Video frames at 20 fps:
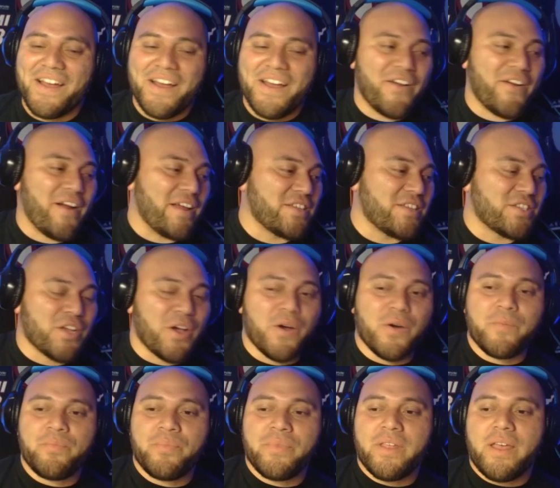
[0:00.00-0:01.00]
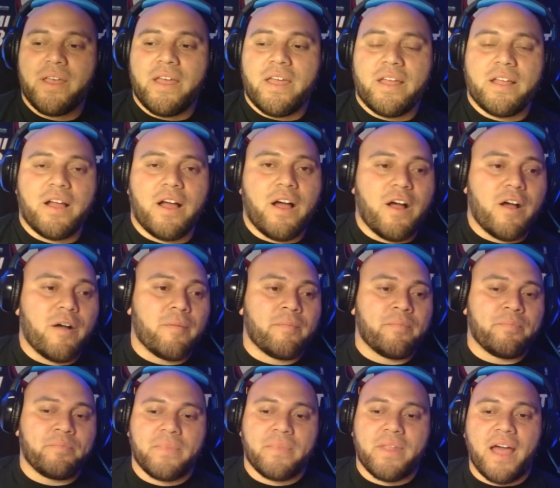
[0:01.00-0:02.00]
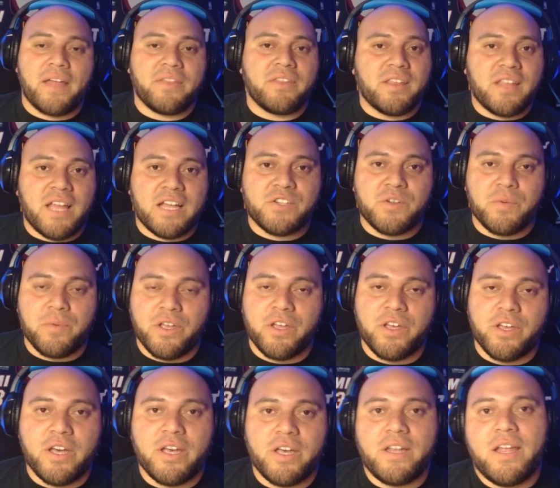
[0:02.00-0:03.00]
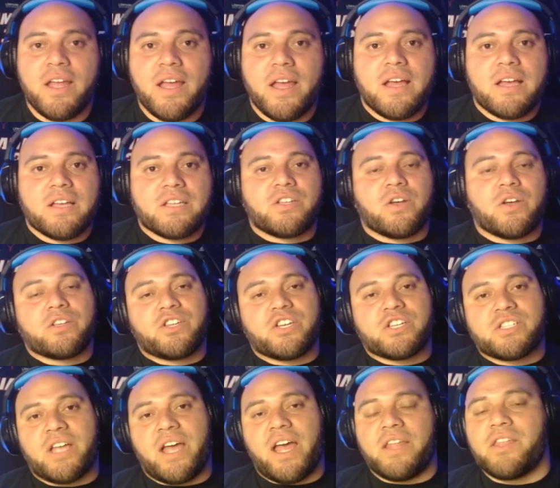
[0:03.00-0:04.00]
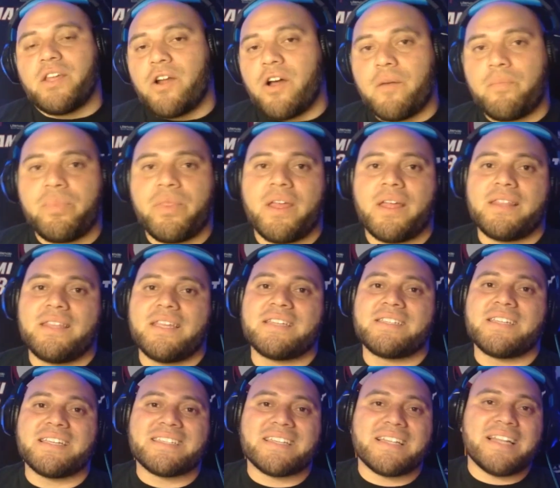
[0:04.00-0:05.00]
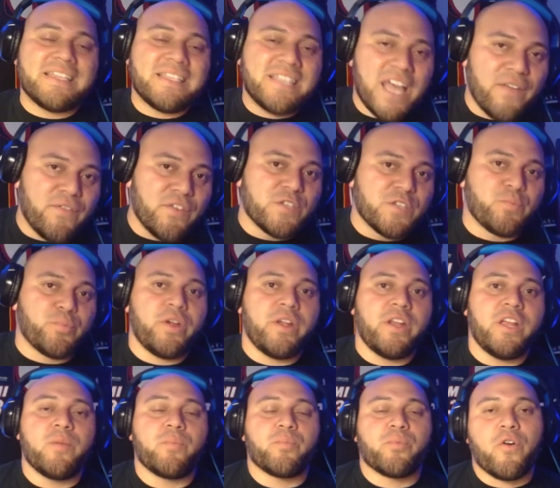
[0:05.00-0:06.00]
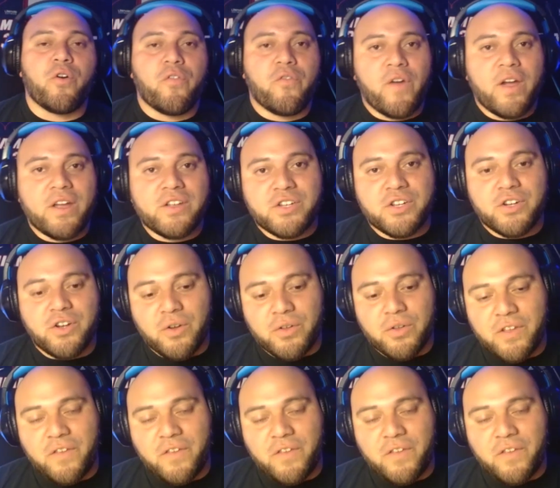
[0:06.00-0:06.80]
All right. So I think that should be good. So just to end it up, this is Latavious Brini, professional